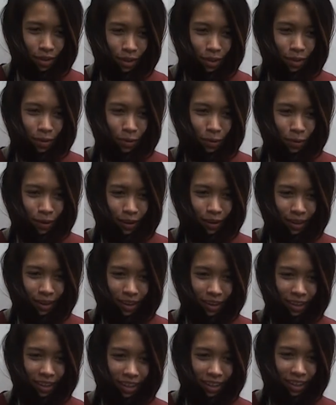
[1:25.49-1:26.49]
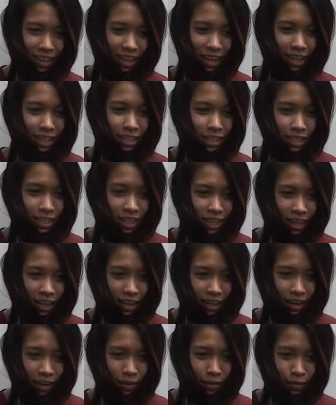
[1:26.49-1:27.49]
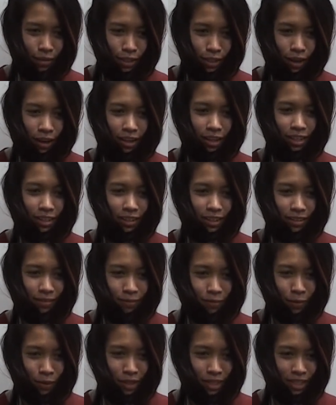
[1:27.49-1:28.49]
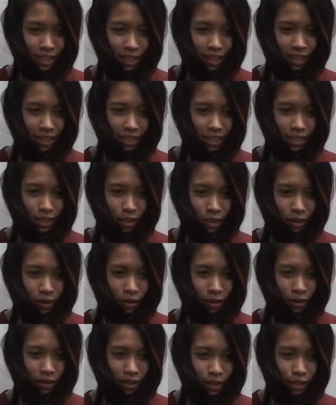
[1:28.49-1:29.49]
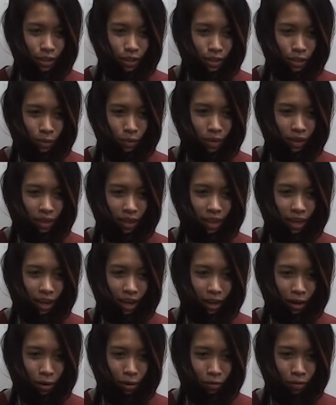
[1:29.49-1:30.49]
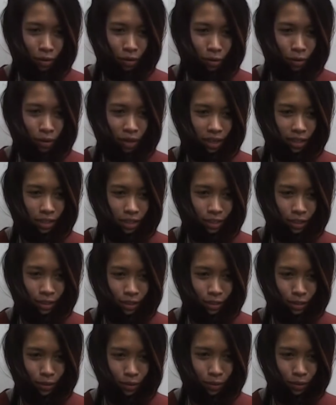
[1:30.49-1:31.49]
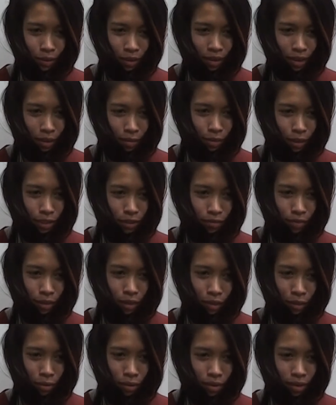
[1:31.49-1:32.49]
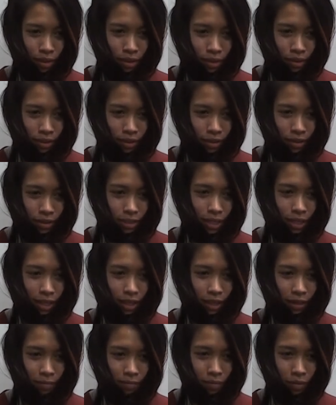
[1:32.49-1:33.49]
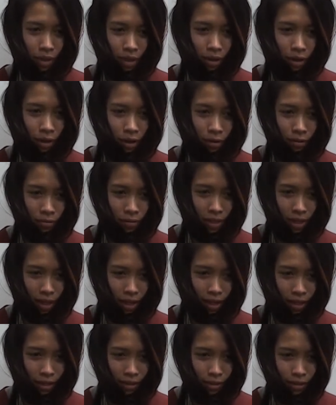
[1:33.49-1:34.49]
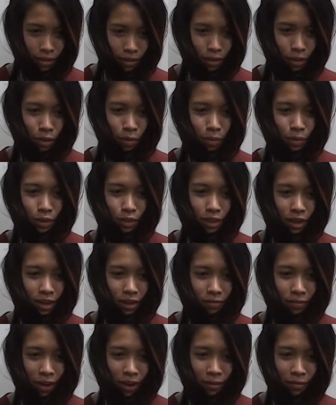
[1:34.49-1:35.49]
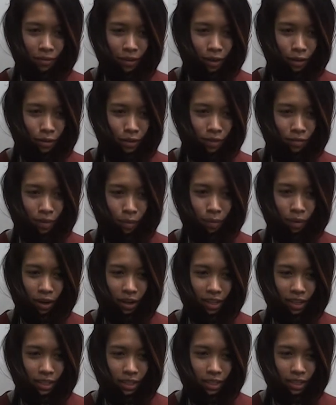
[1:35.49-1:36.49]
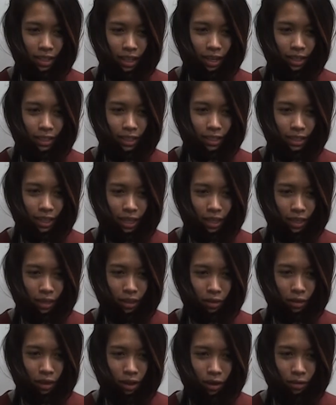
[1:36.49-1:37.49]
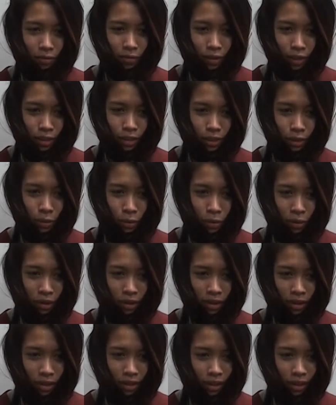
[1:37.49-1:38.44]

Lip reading: in the court. In the case of Sonnet 46, the heart is suing the eye over who gets to control the image of the youth. Today, in Heart v. Eye, 2 personified figures of the body decide to take their conflict to court,